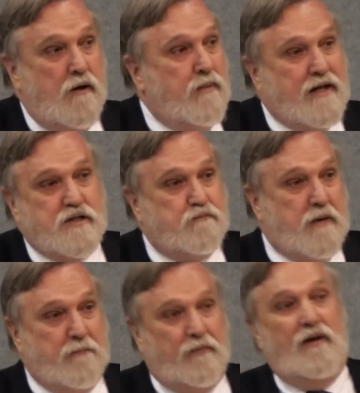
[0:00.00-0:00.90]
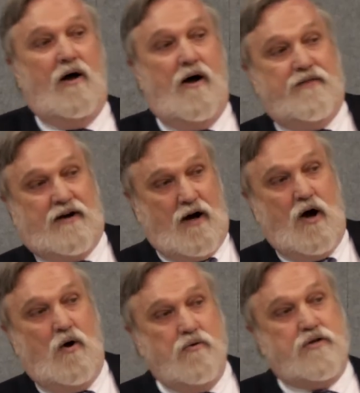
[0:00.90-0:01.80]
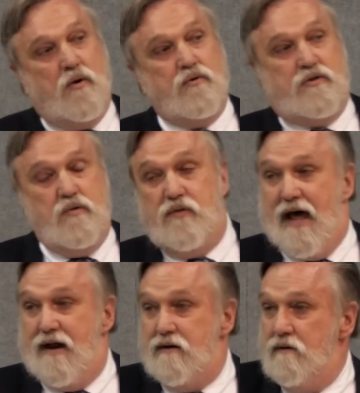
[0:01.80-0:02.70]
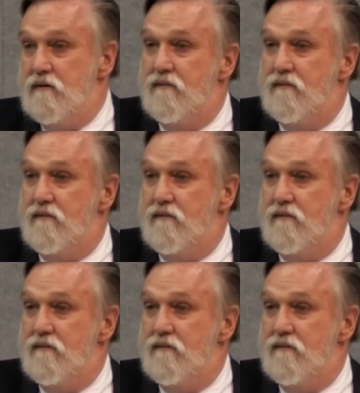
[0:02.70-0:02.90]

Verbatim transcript: Because people on their own don't do that.